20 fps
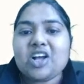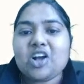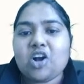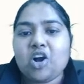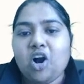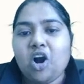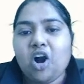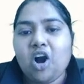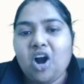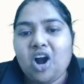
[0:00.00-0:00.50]

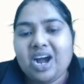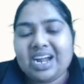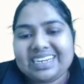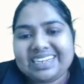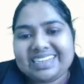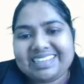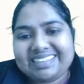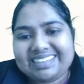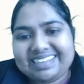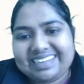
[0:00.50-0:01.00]

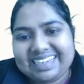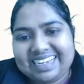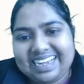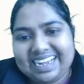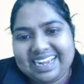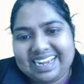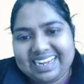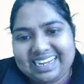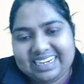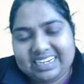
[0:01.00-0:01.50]

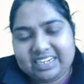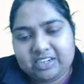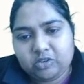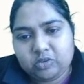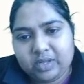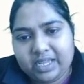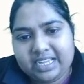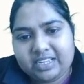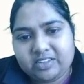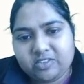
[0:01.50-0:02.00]
constant.
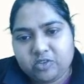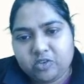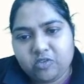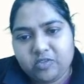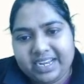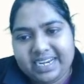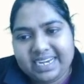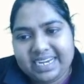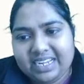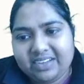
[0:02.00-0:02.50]
Okay, so
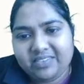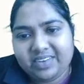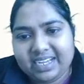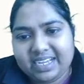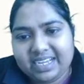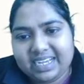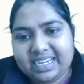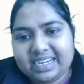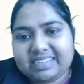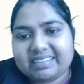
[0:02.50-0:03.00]

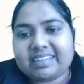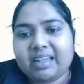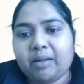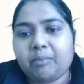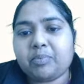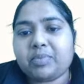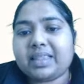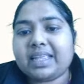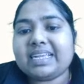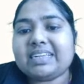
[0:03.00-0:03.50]
whenever
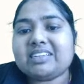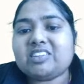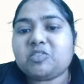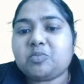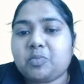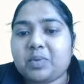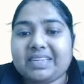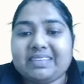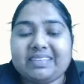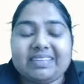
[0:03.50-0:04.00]
something is
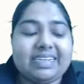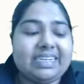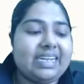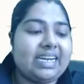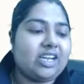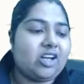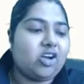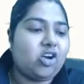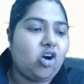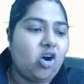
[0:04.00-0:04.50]
present
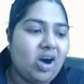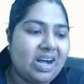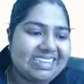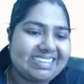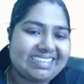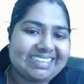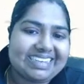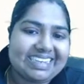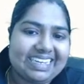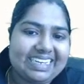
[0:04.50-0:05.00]
at a
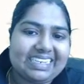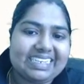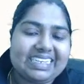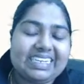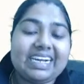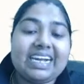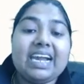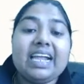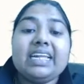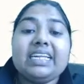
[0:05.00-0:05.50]
constant,
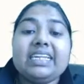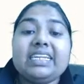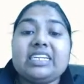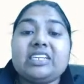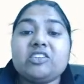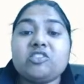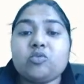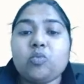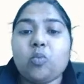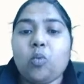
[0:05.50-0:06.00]
it
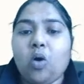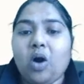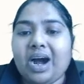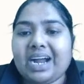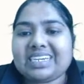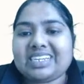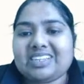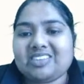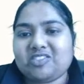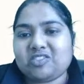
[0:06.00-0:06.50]
is
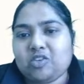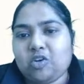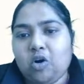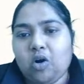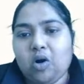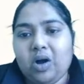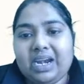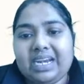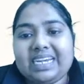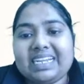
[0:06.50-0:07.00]
what is
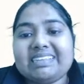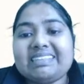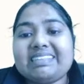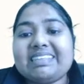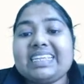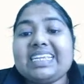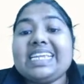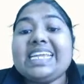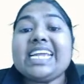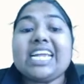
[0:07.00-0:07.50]
called as
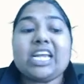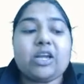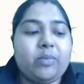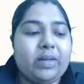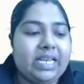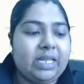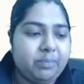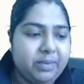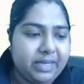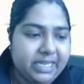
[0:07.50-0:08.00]

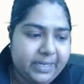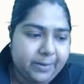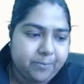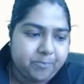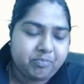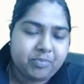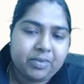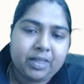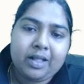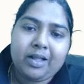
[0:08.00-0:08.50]

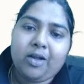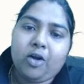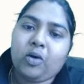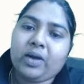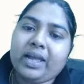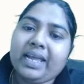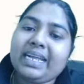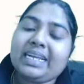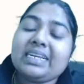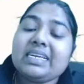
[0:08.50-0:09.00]
equilibrium.
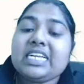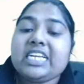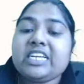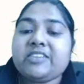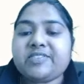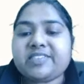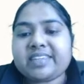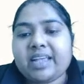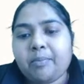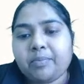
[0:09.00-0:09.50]
Okay,
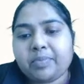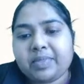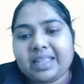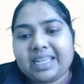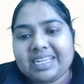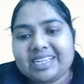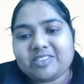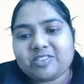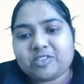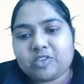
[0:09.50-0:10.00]
if something
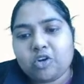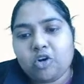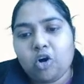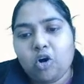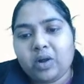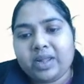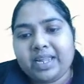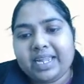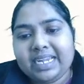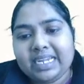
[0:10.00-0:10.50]
is
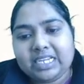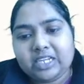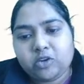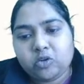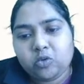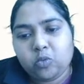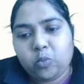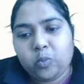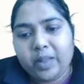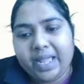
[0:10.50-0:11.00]
going
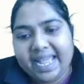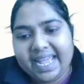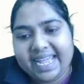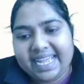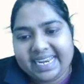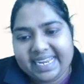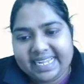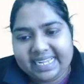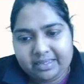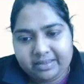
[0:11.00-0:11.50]
to
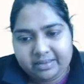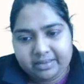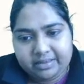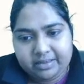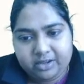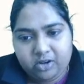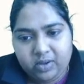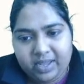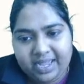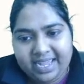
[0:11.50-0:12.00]
vary,
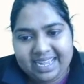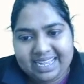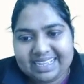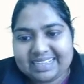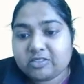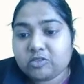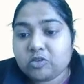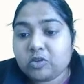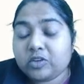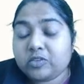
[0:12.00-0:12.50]

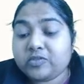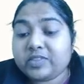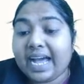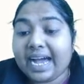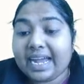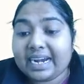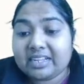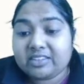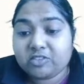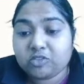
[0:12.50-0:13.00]
okay, so if
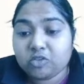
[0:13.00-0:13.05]
there is